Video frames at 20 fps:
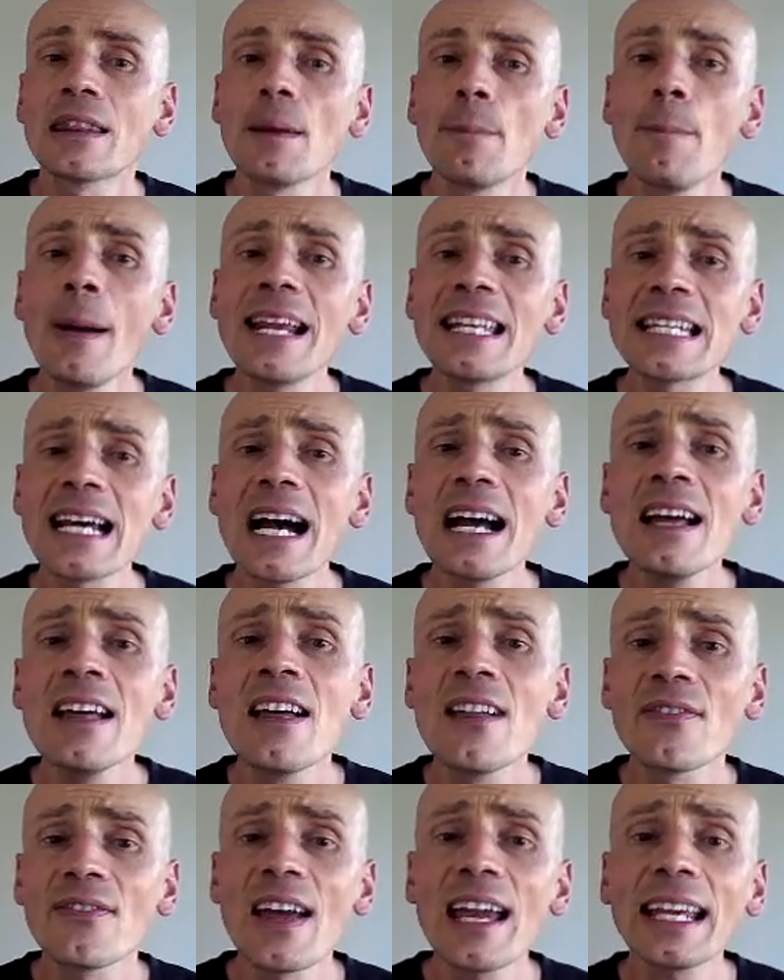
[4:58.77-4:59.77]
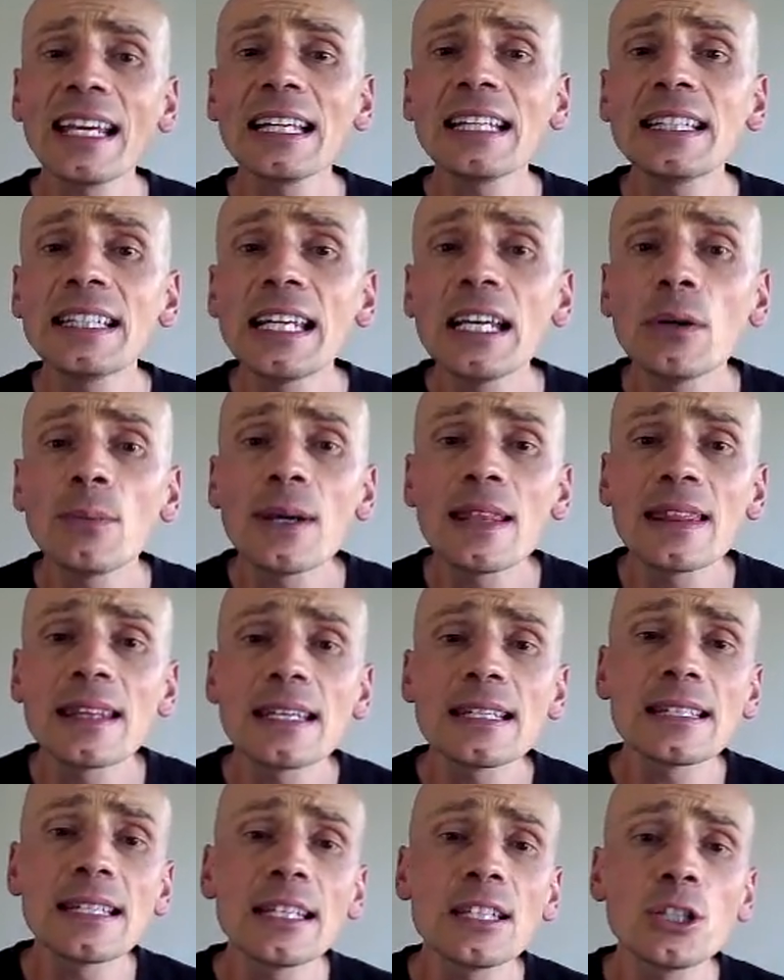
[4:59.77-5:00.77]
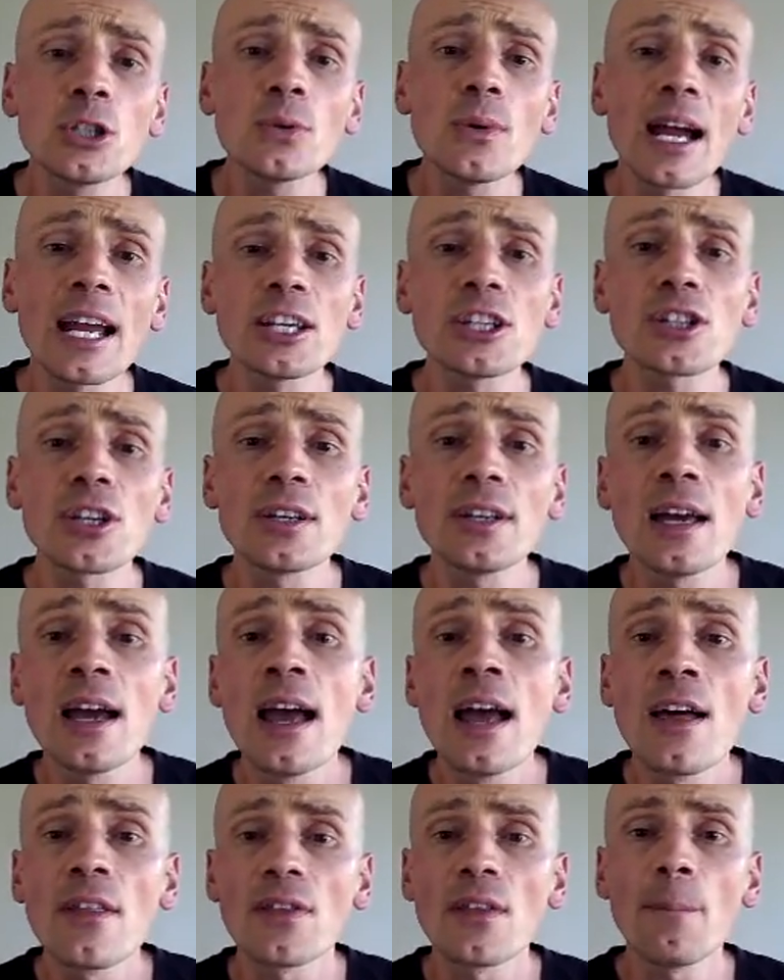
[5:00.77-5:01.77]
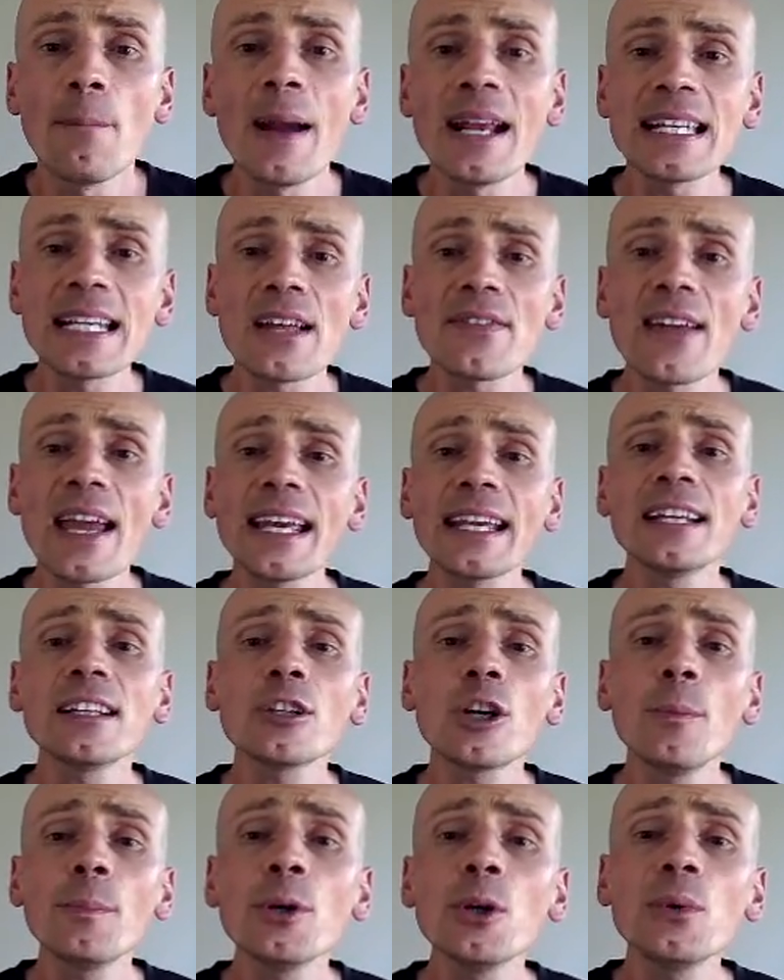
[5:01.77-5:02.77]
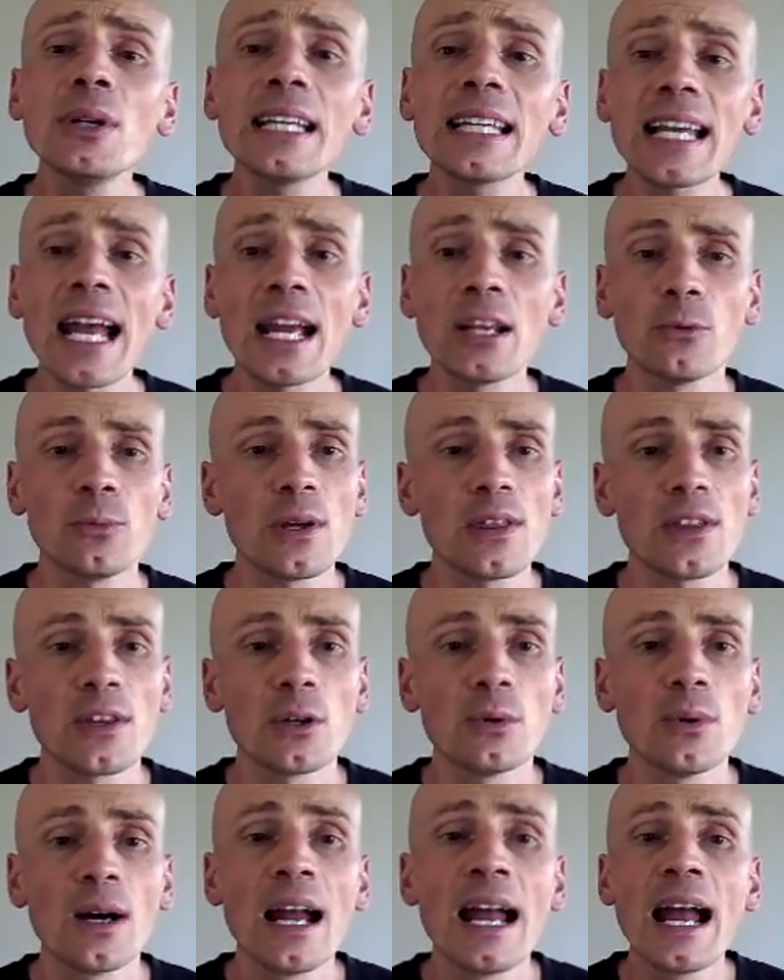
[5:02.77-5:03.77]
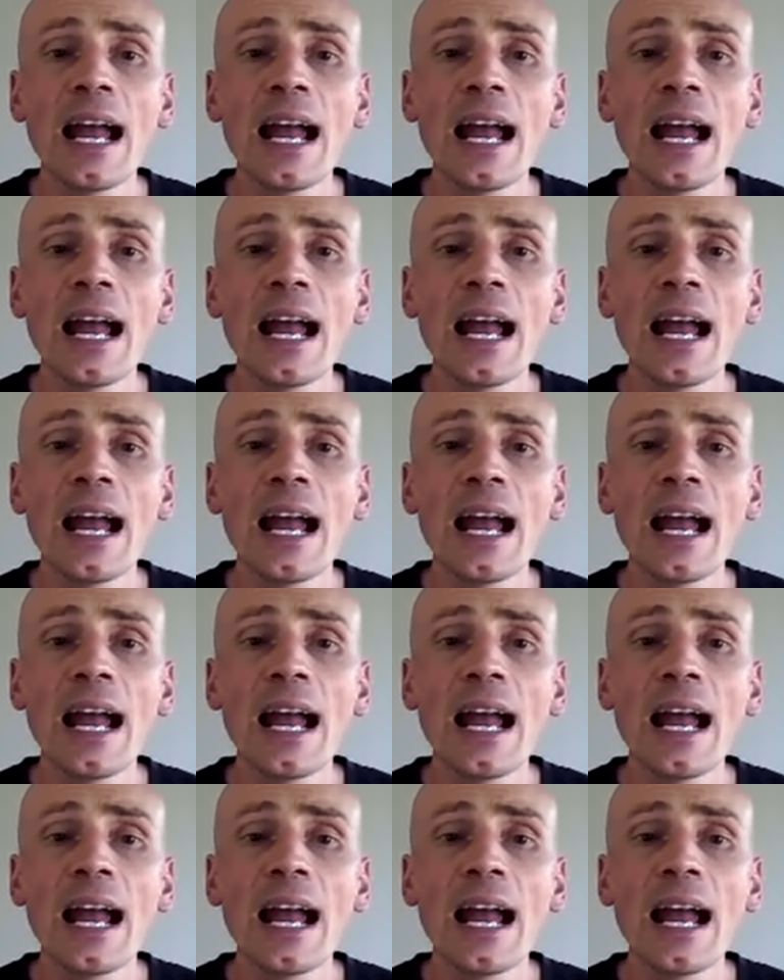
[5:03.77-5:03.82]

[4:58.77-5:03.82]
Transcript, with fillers: The better they can deal with this situation, the better they can communicate with you,